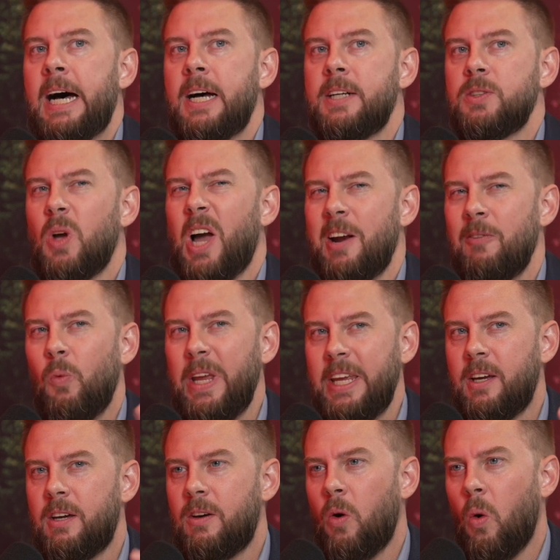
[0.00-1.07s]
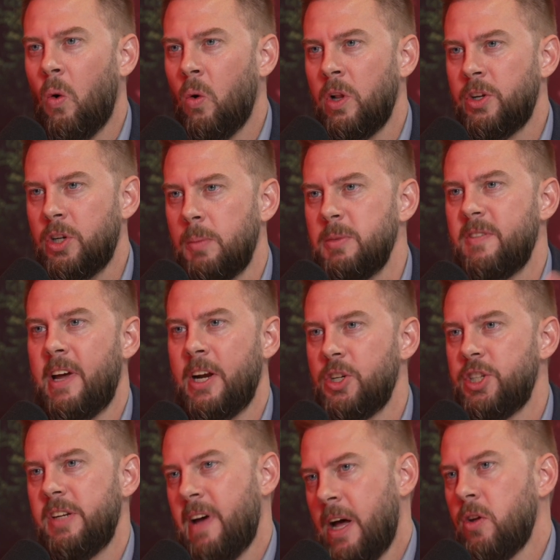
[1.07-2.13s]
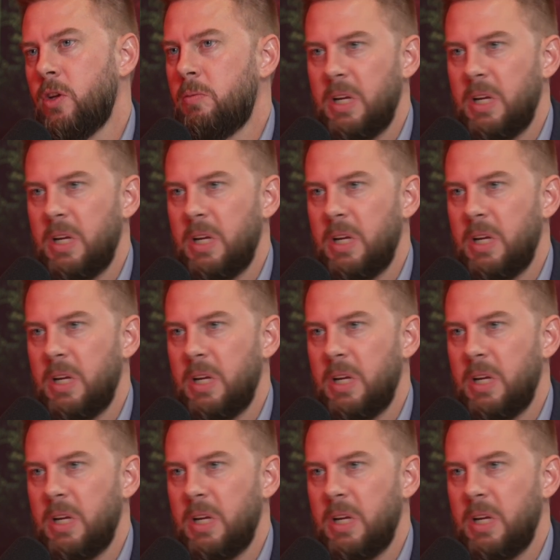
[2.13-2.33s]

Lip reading: So kind of weak coal in terms of energy value,